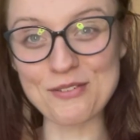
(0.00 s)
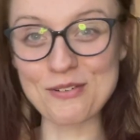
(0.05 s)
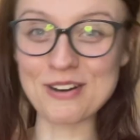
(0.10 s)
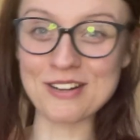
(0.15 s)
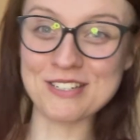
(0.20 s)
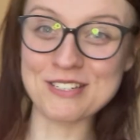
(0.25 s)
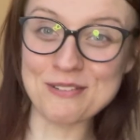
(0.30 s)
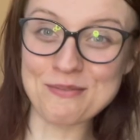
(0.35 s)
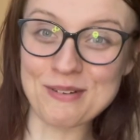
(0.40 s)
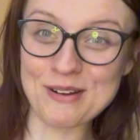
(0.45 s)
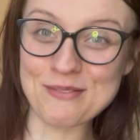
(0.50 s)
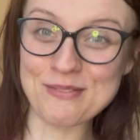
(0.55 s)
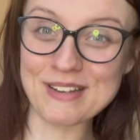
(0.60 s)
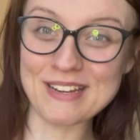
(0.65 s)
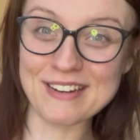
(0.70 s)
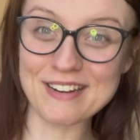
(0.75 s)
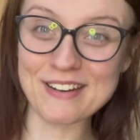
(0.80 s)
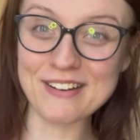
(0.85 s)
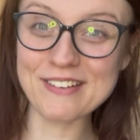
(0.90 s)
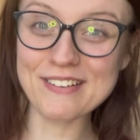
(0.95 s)
watching my
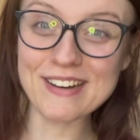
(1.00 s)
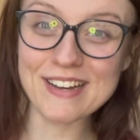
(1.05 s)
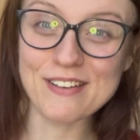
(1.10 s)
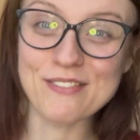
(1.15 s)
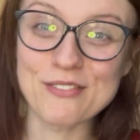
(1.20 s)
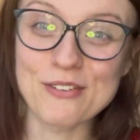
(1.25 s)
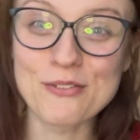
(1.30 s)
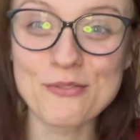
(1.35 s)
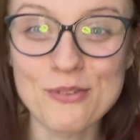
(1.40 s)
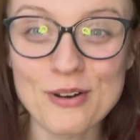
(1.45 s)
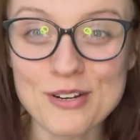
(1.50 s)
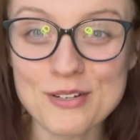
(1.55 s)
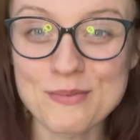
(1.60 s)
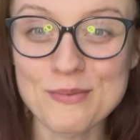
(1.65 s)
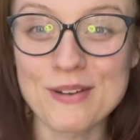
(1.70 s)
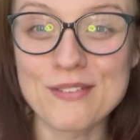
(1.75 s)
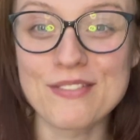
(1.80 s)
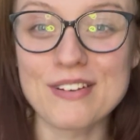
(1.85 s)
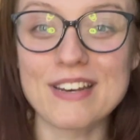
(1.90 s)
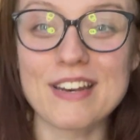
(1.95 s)
video. If you've watched my
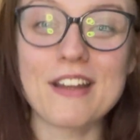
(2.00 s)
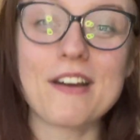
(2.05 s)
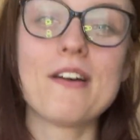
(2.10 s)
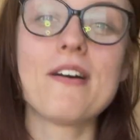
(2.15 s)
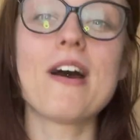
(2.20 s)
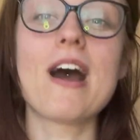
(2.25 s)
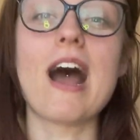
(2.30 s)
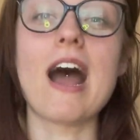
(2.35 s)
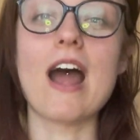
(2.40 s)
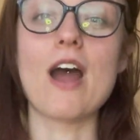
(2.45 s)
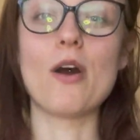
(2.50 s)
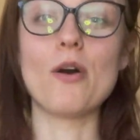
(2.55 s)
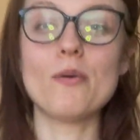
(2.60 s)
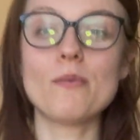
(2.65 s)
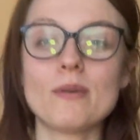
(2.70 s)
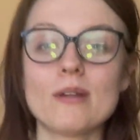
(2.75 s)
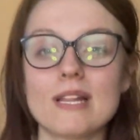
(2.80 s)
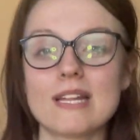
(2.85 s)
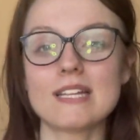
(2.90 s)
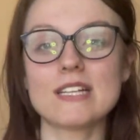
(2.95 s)
video, I hope
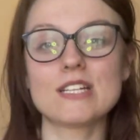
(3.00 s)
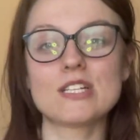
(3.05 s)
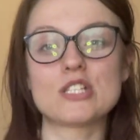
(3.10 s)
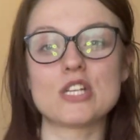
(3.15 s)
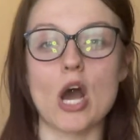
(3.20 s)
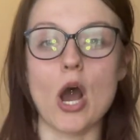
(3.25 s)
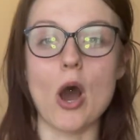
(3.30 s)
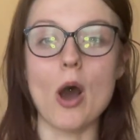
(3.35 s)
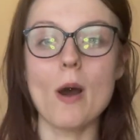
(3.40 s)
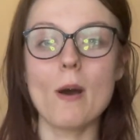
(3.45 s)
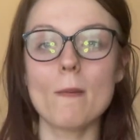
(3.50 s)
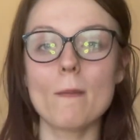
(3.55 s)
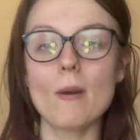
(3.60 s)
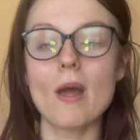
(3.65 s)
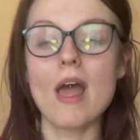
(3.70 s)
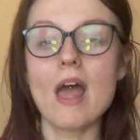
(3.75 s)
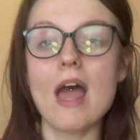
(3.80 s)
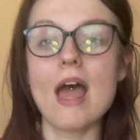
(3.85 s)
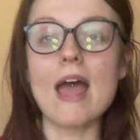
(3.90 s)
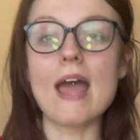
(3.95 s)
you like the top.
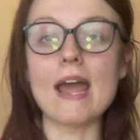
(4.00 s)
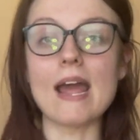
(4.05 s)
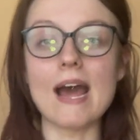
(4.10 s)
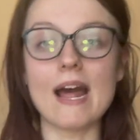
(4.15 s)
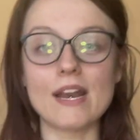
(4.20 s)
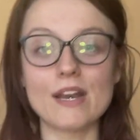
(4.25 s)
I